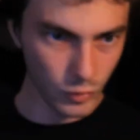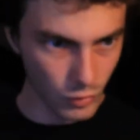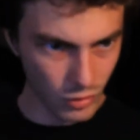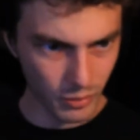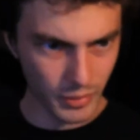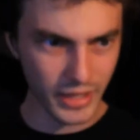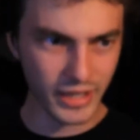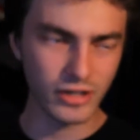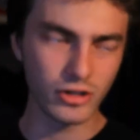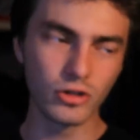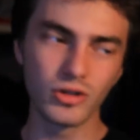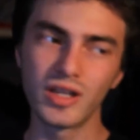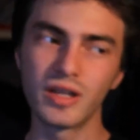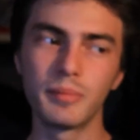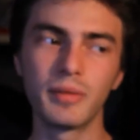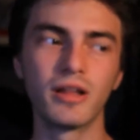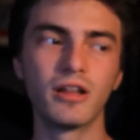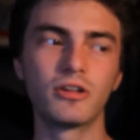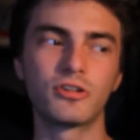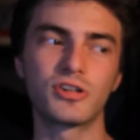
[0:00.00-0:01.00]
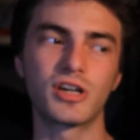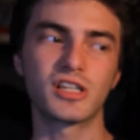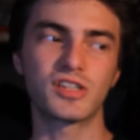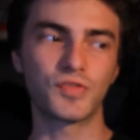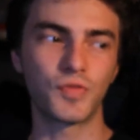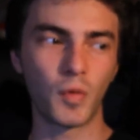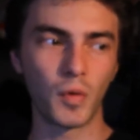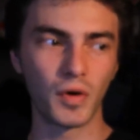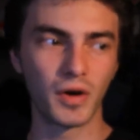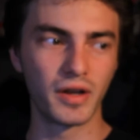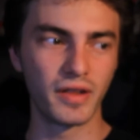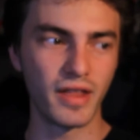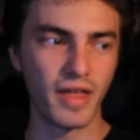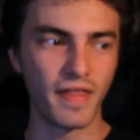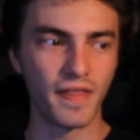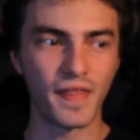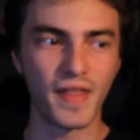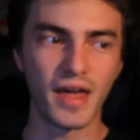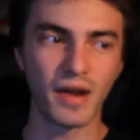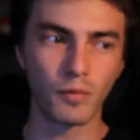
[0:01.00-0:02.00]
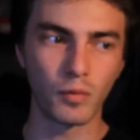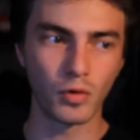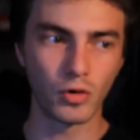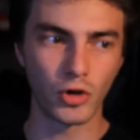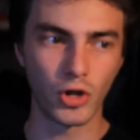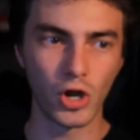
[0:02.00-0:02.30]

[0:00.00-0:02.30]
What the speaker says: we'll make a new email address for it, and then we'll